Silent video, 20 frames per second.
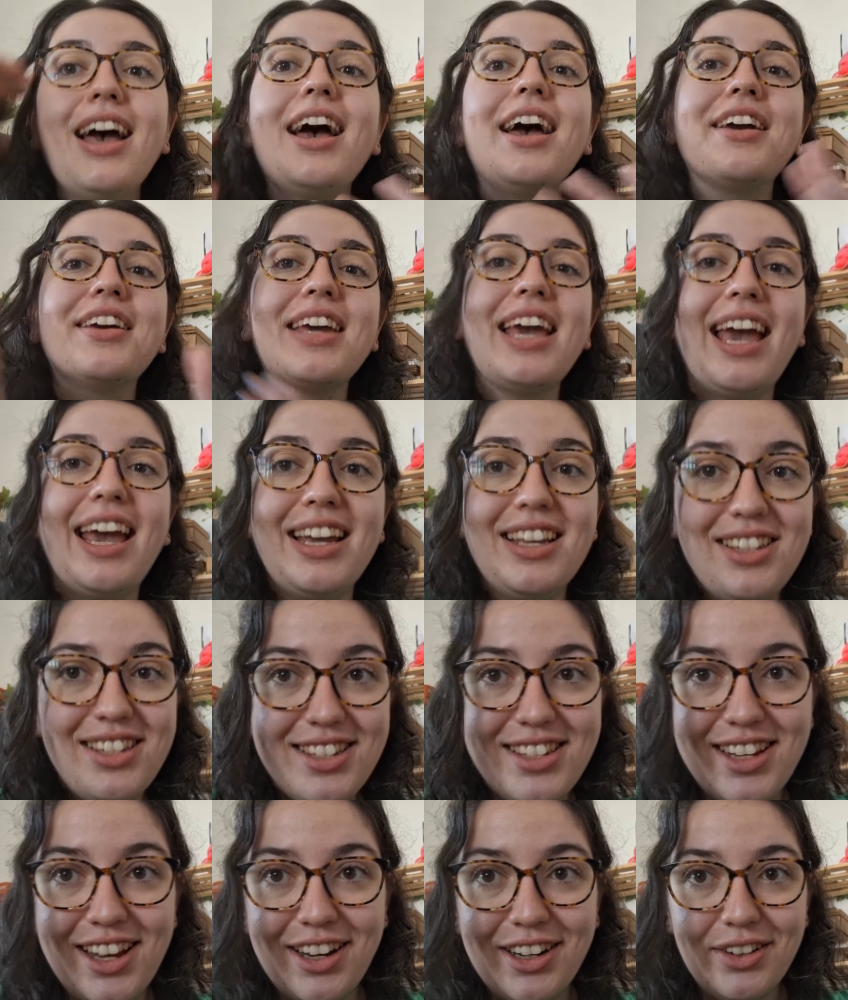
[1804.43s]
Okay,
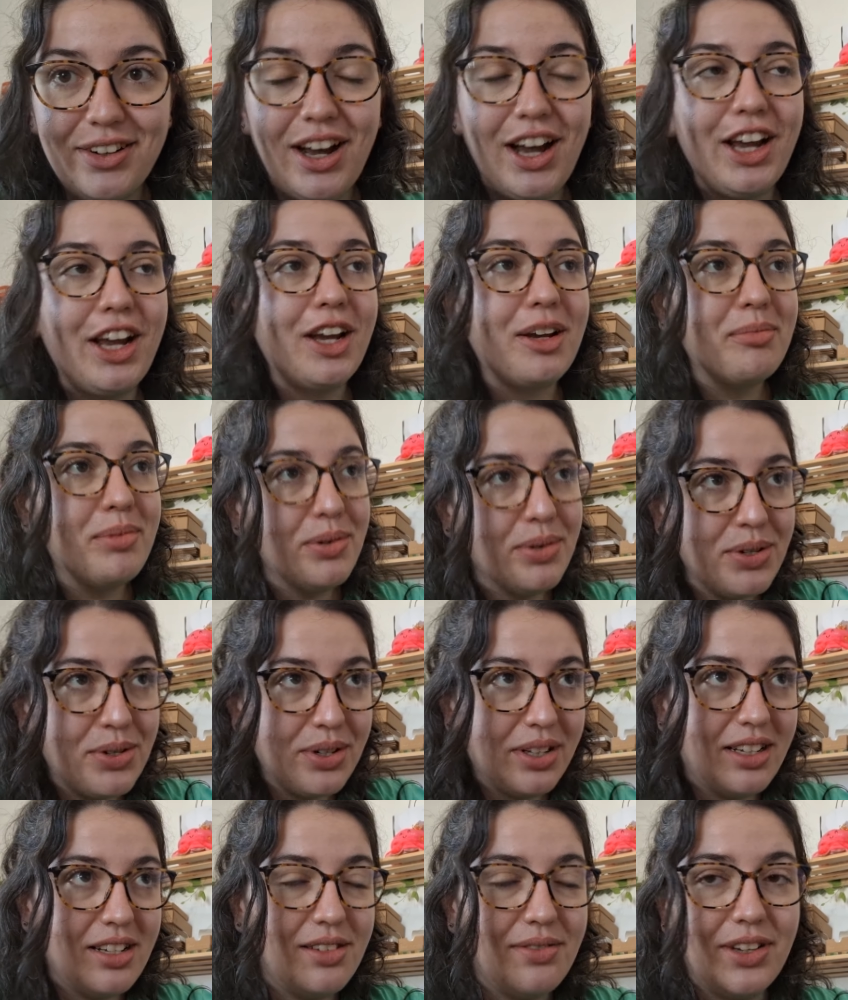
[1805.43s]
so I hope you
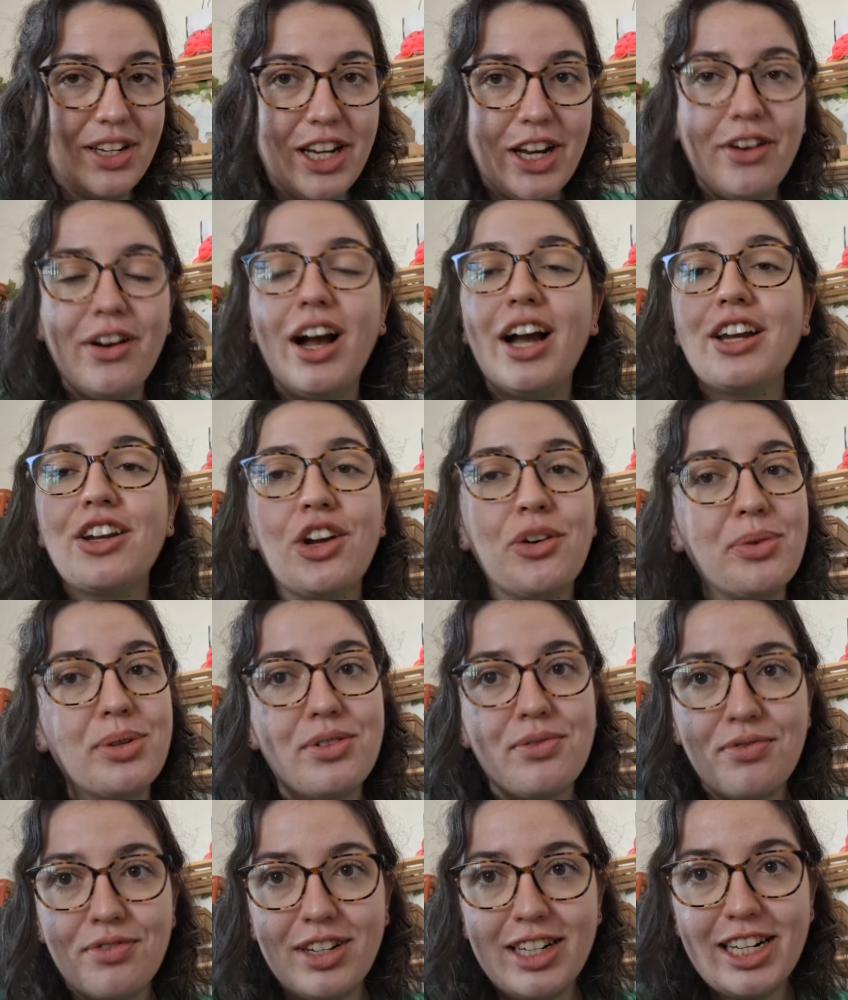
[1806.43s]
enjoyed this video. I know it
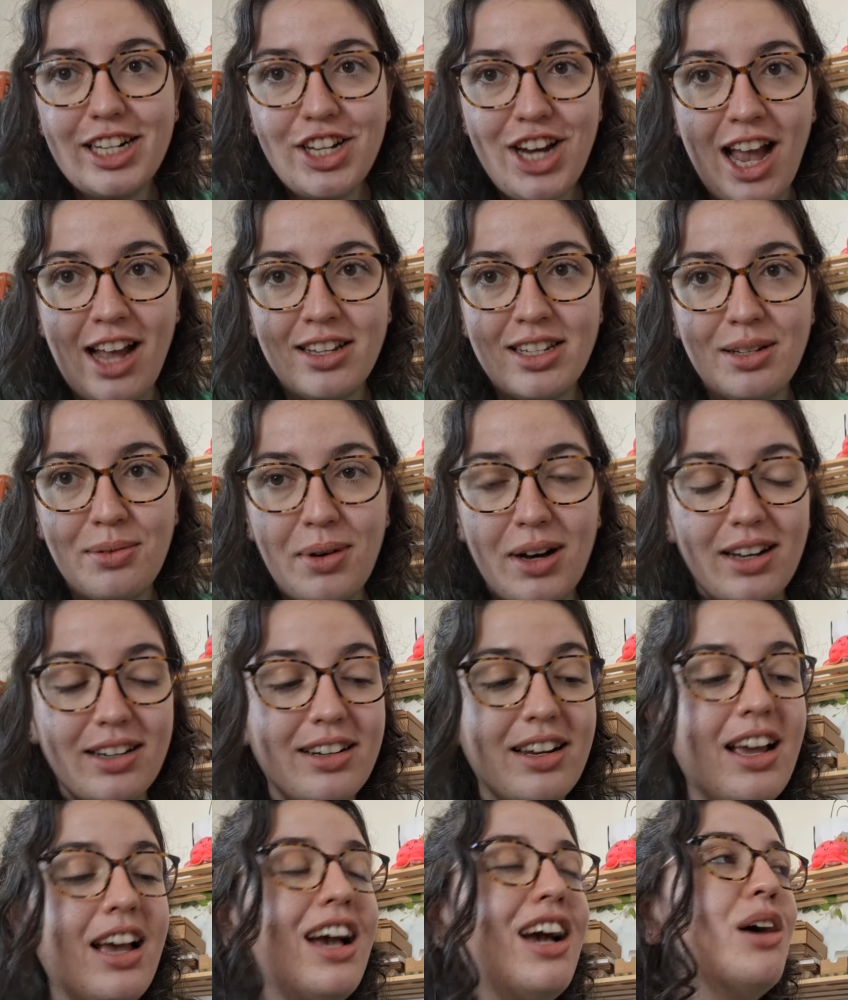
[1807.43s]
was a really chatty
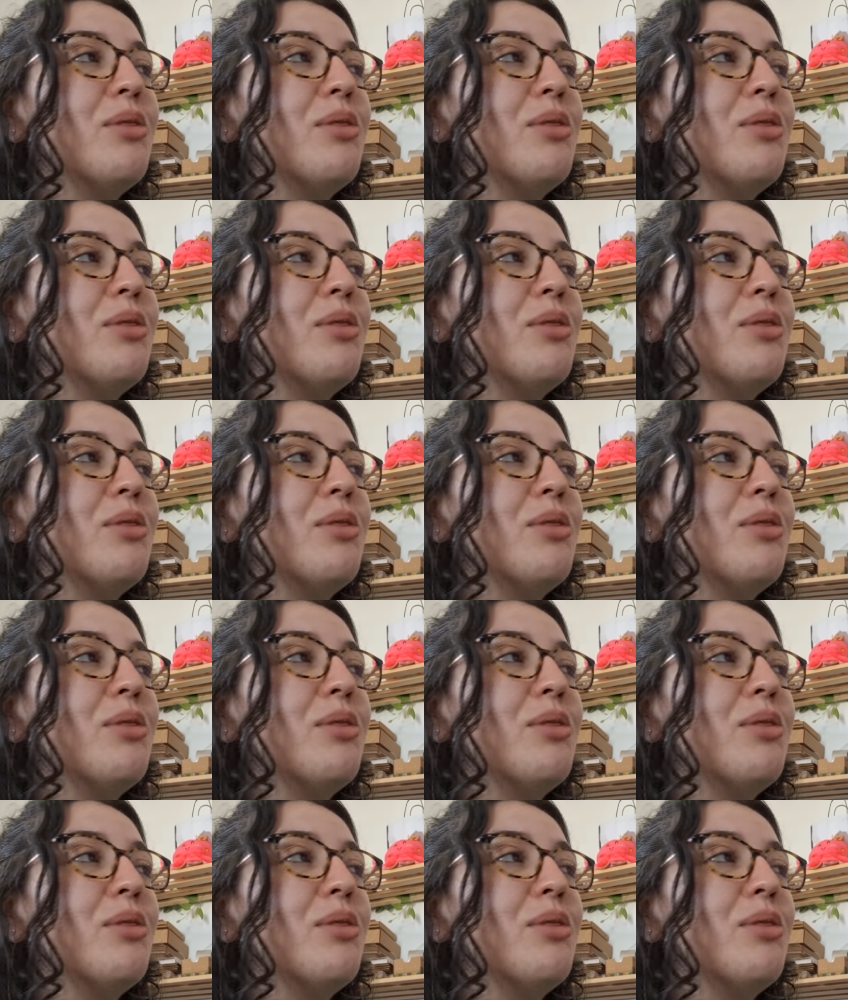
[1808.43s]
one.